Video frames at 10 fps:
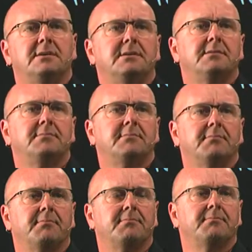
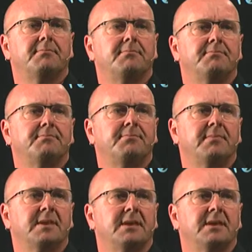[no speech]